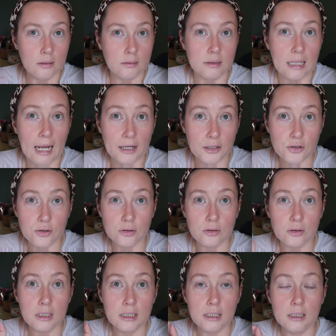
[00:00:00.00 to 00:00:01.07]
natural
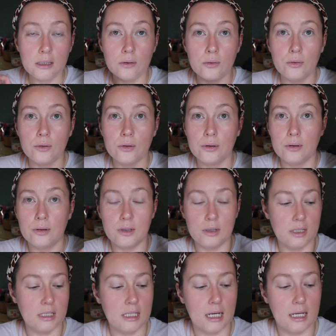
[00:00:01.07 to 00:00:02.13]
look or
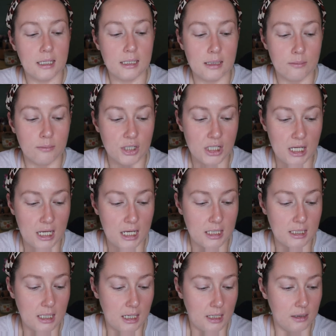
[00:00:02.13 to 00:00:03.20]
there's like some
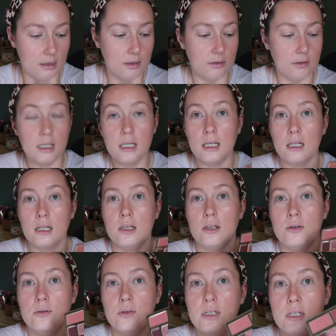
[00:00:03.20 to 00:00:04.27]
shades that you can
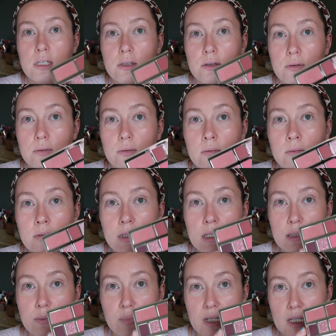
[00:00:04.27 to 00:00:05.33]
use to
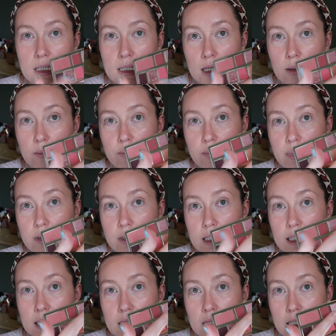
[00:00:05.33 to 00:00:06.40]
deepen it up
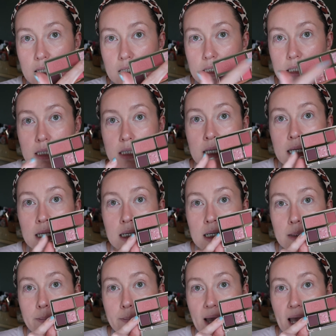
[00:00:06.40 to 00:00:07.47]
like these
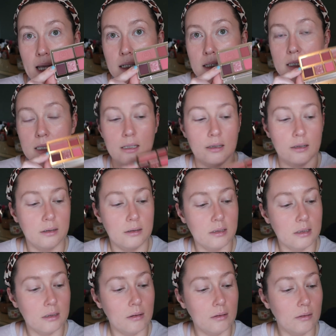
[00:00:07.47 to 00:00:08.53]
mats here.
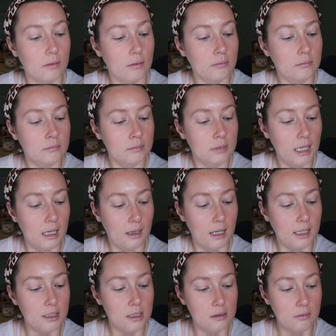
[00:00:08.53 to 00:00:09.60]
So yeah,
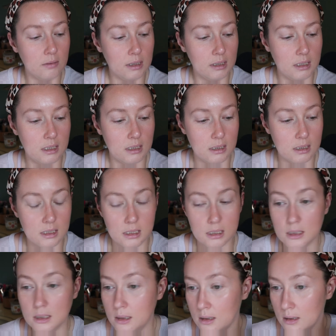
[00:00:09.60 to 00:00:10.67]
I just wanted to
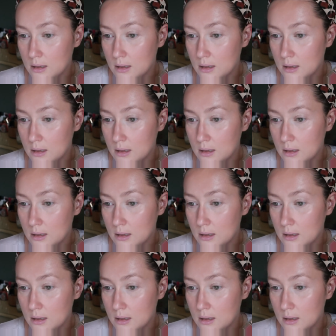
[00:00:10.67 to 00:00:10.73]
see